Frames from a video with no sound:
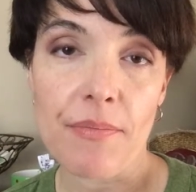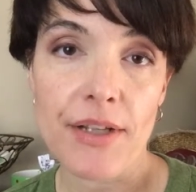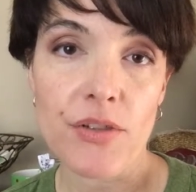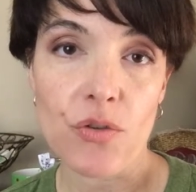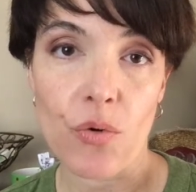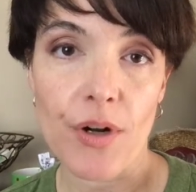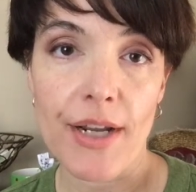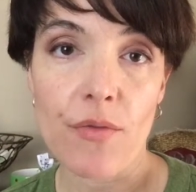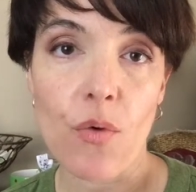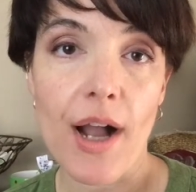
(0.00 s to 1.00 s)
my
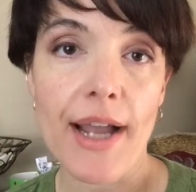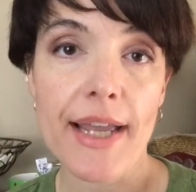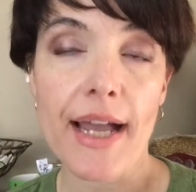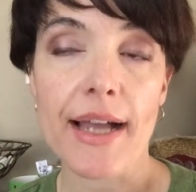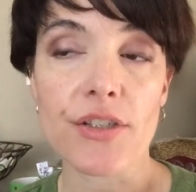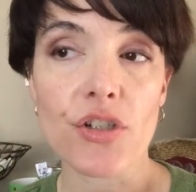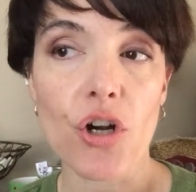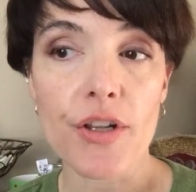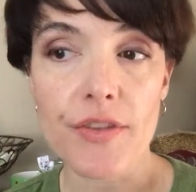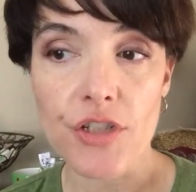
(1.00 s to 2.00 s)
story, why I
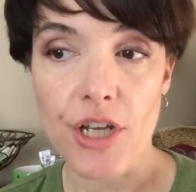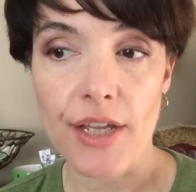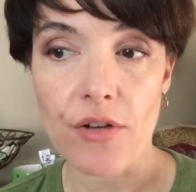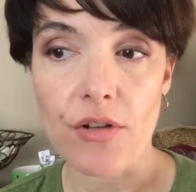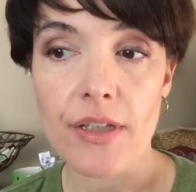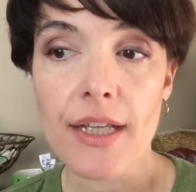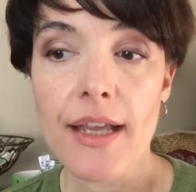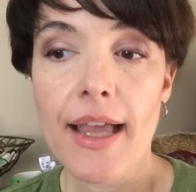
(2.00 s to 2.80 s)
started the channel,